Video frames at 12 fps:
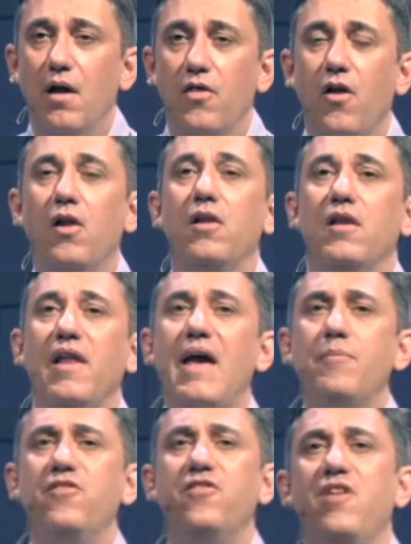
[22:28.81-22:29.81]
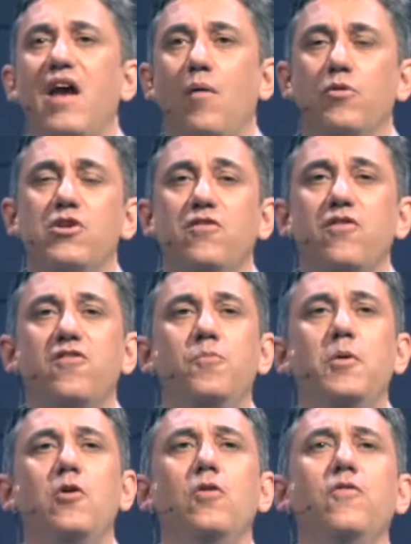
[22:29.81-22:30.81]
the lampstand, which is the
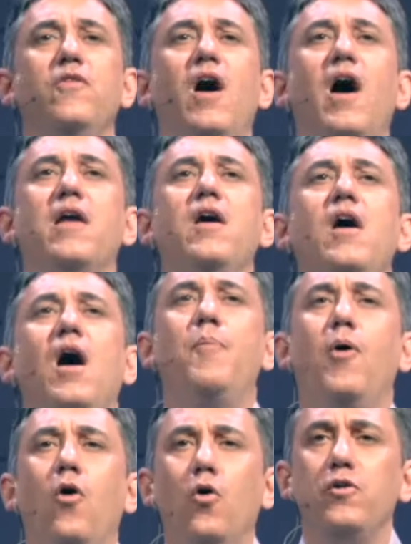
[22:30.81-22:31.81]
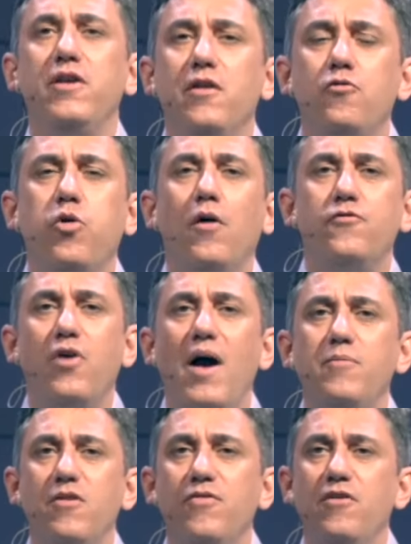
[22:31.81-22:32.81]
Spirit of God upholding the 12
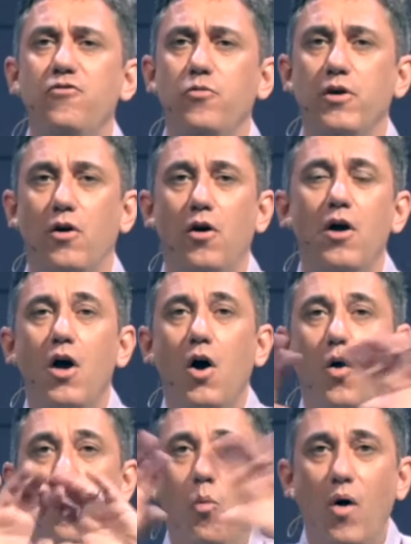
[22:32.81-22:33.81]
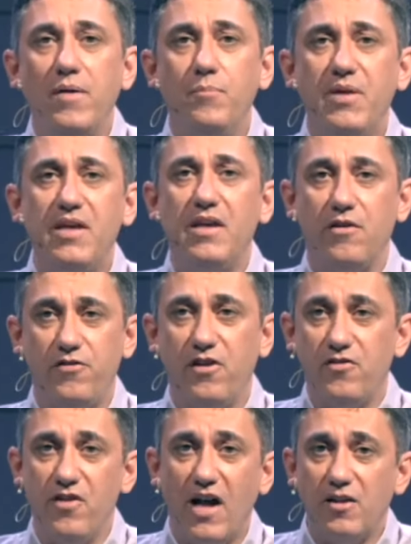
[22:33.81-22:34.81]
tribes of Israel, one piece.
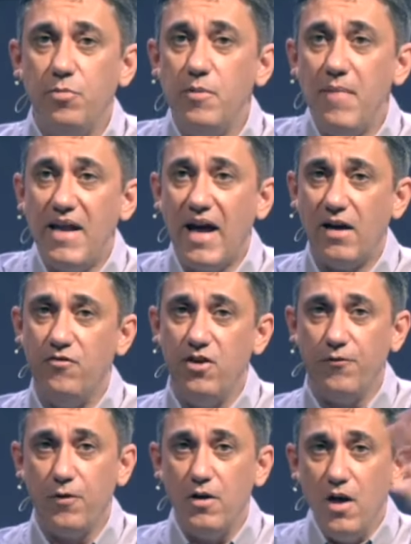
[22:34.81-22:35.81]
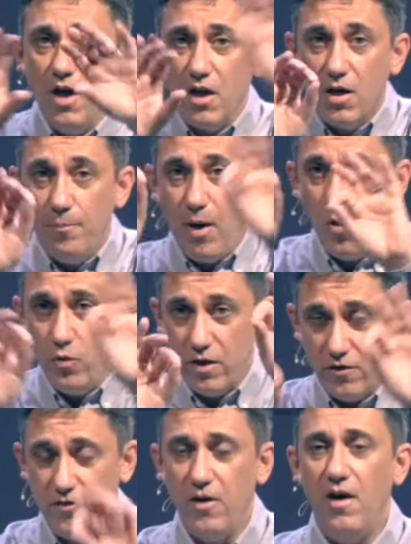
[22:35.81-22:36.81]
It's not to be made out of different
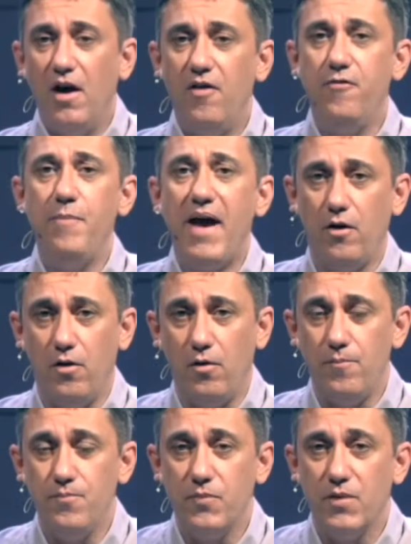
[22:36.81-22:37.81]
components of metal.